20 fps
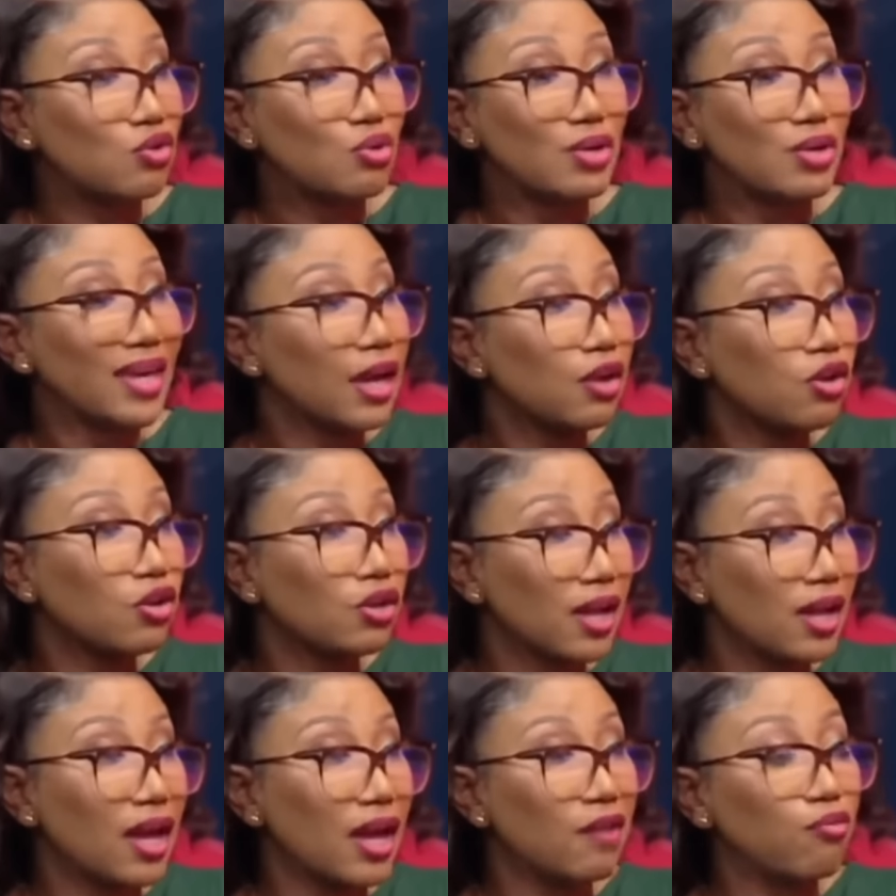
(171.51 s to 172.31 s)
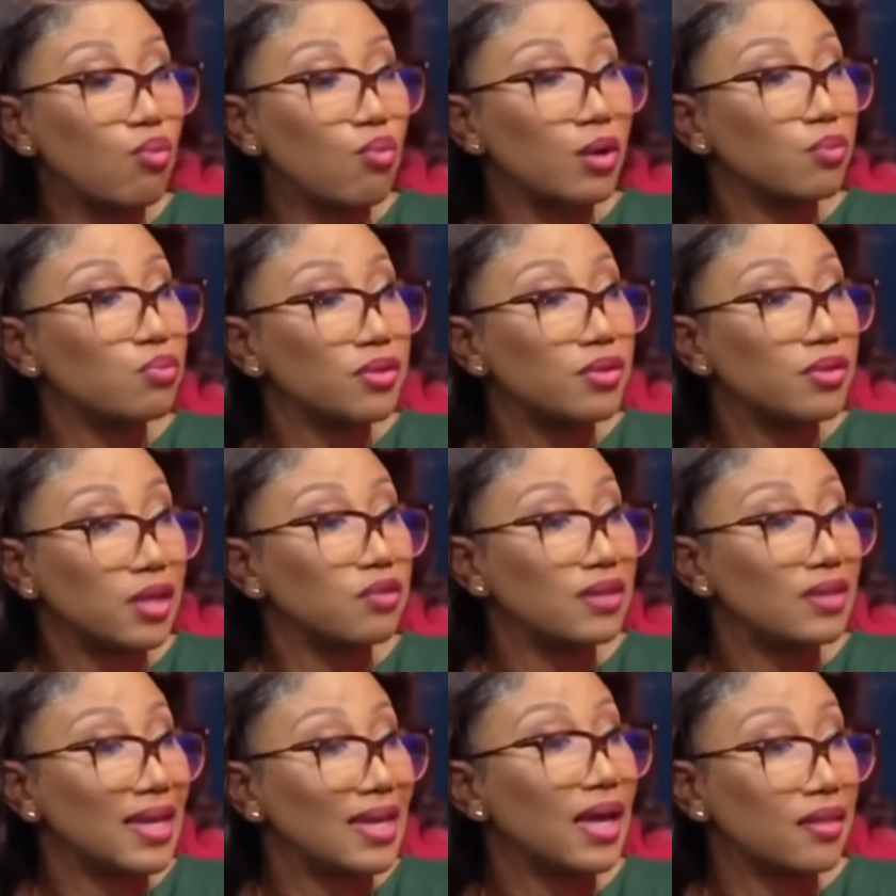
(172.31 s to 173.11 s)
You cannot have one
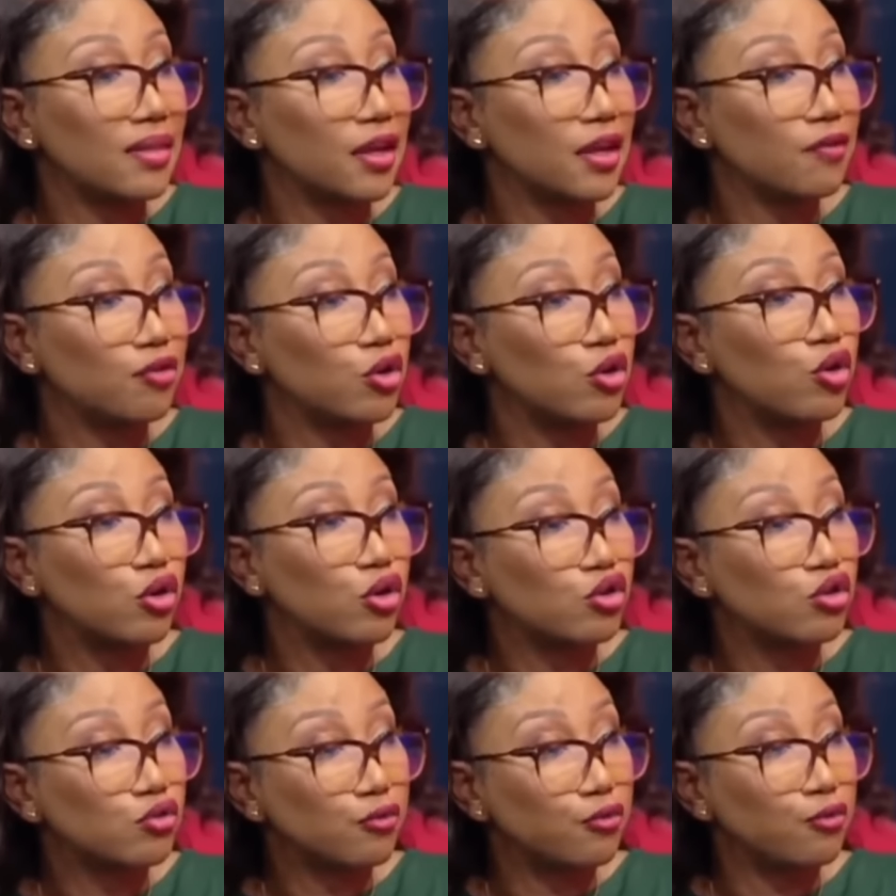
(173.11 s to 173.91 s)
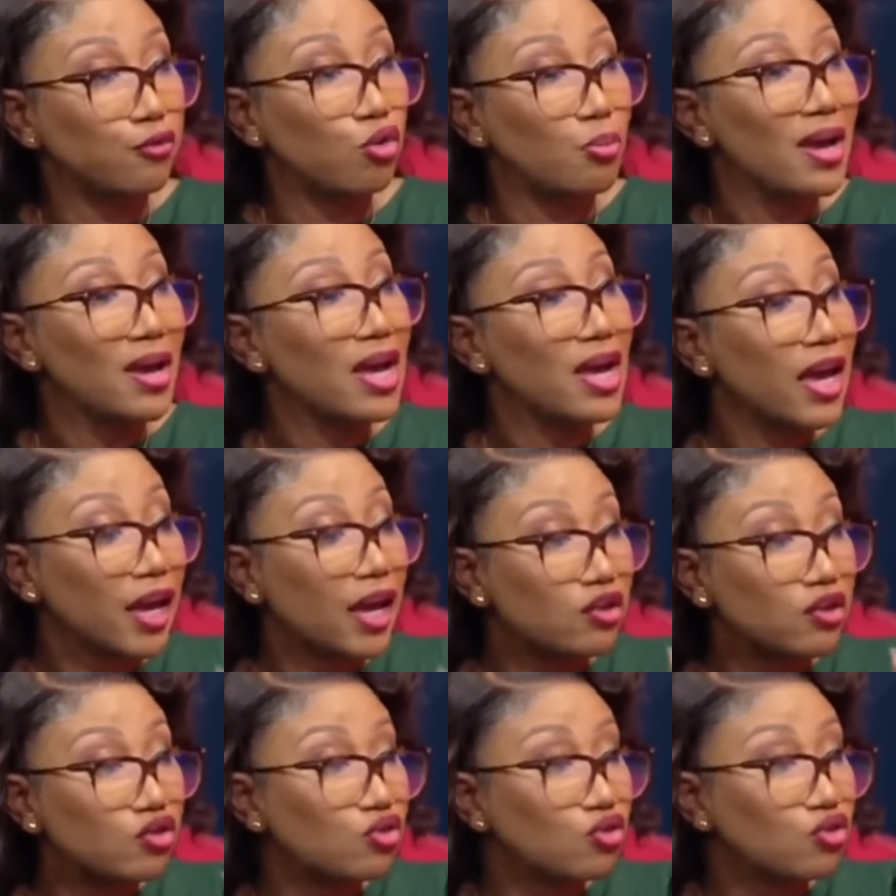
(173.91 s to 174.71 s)
without the other if you're going to form
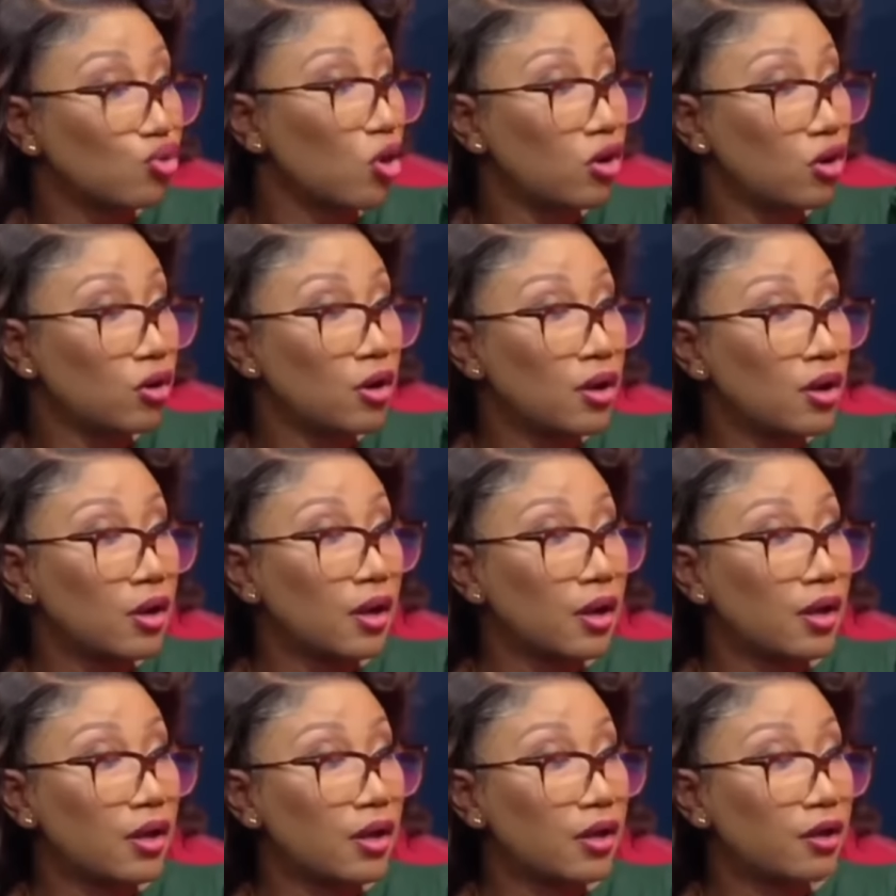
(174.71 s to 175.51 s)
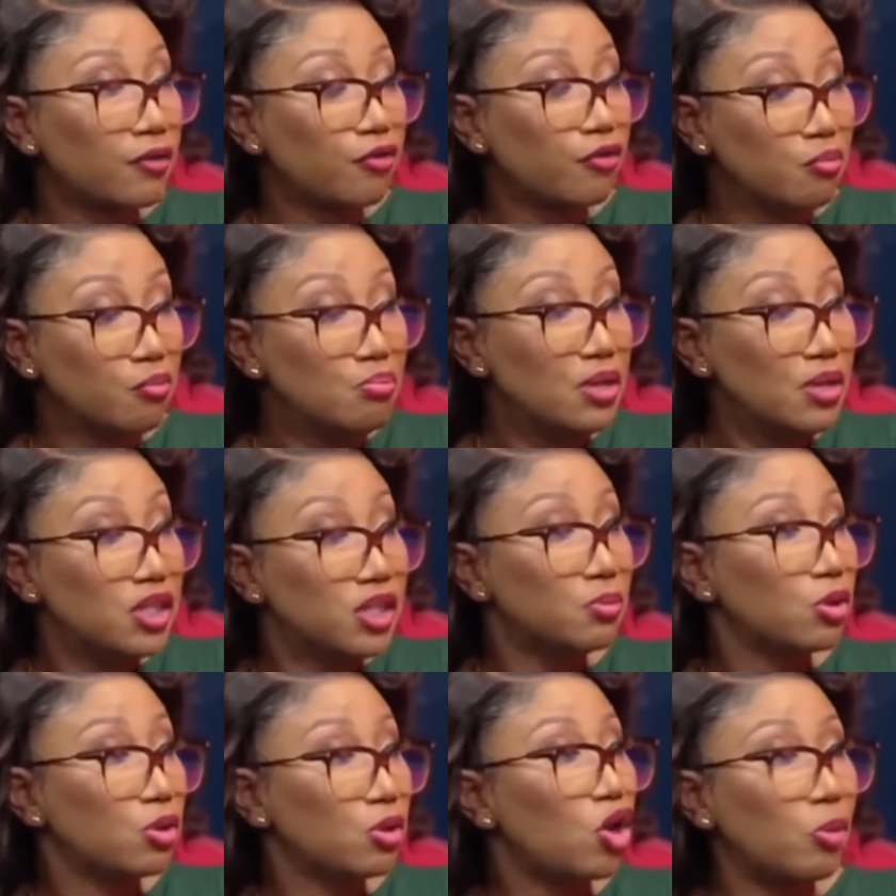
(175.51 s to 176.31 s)
a strong,
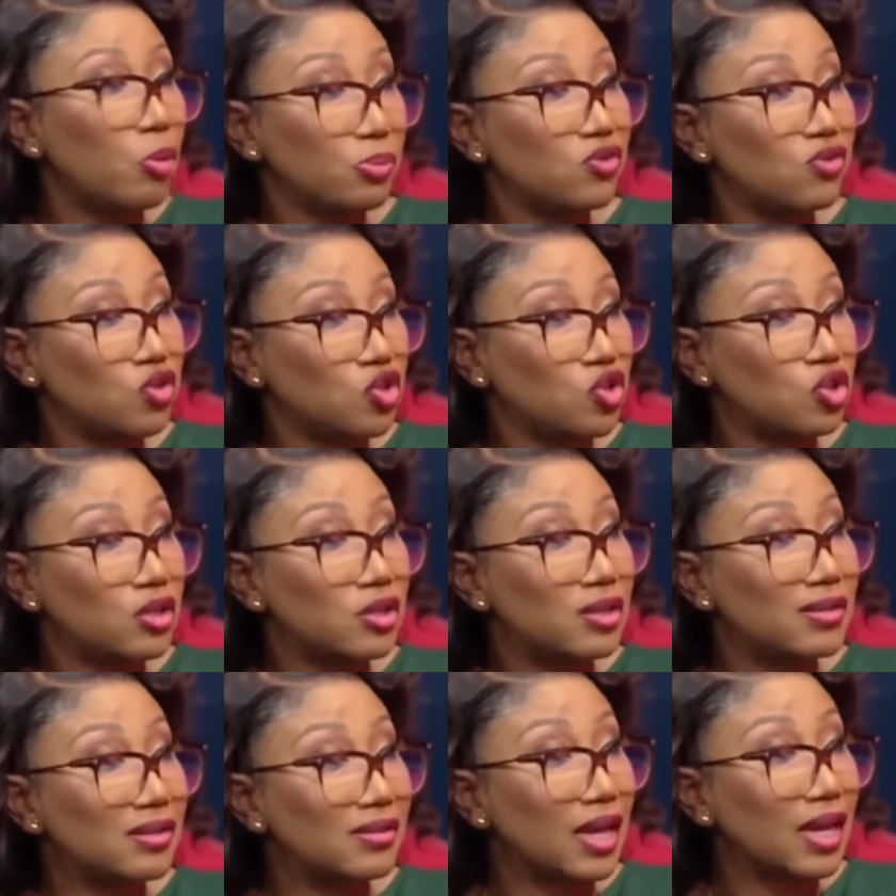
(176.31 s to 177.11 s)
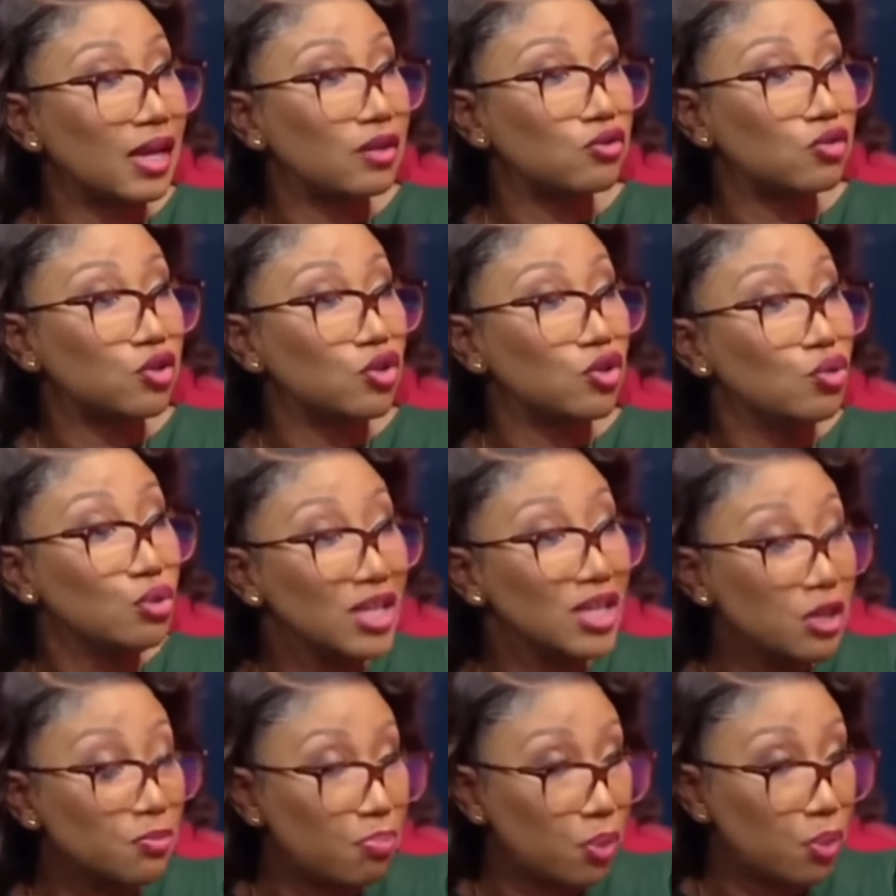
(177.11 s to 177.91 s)
formidable opposition in this country. You
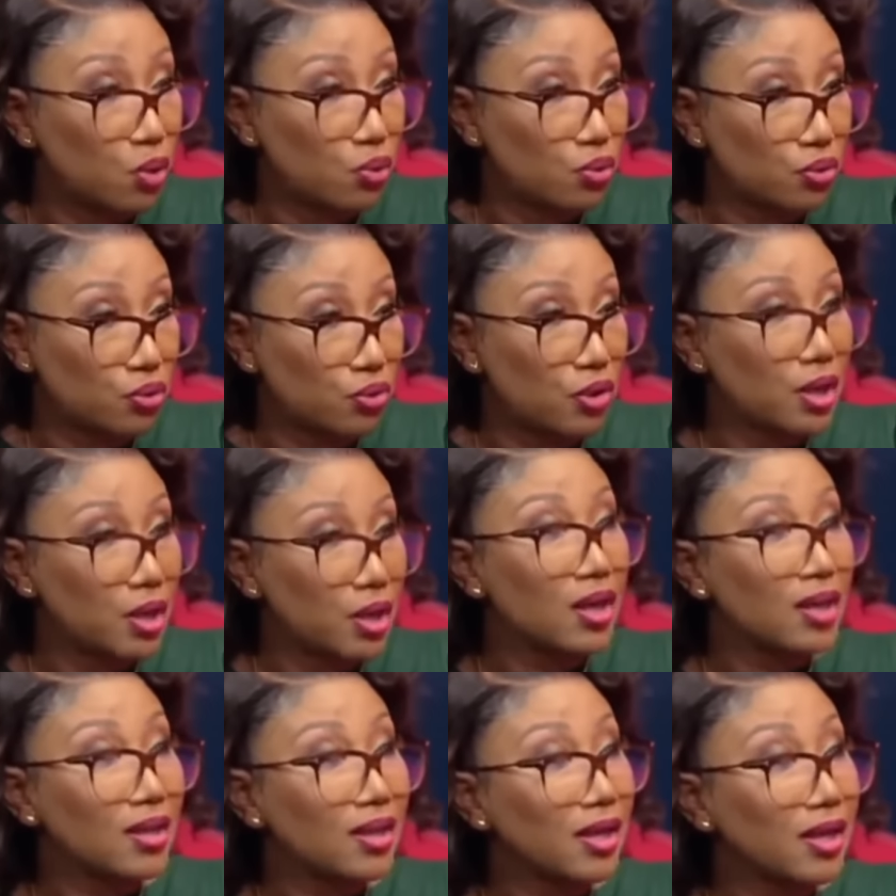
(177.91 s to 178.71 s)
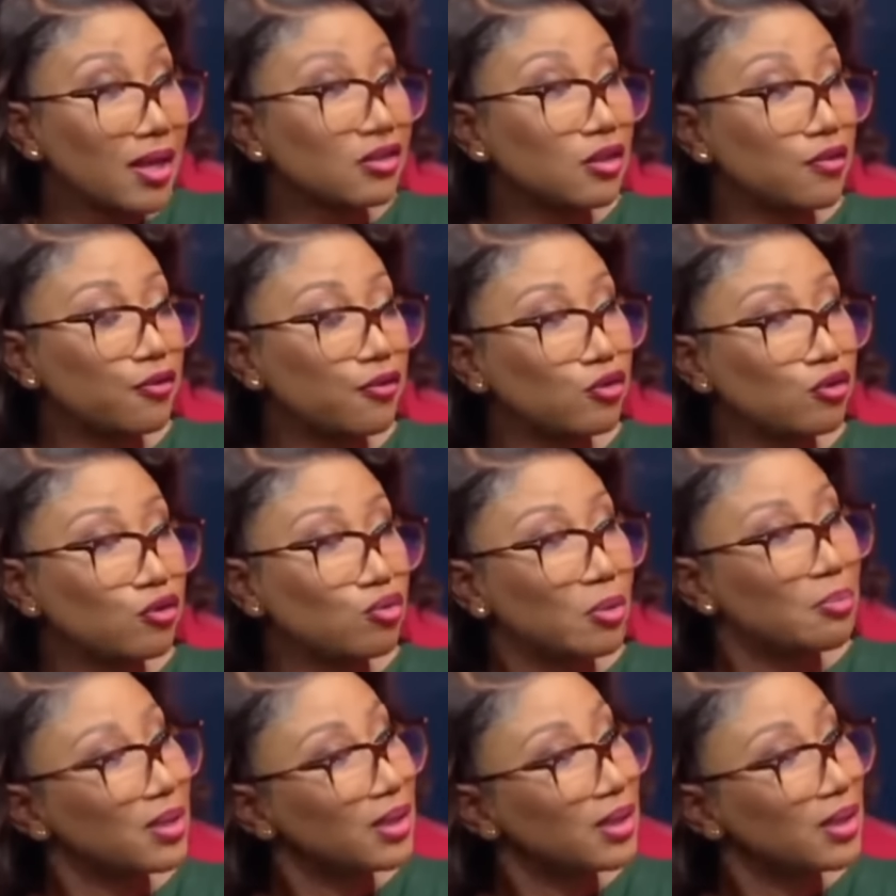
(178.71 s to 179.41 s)
need both. That's the first one.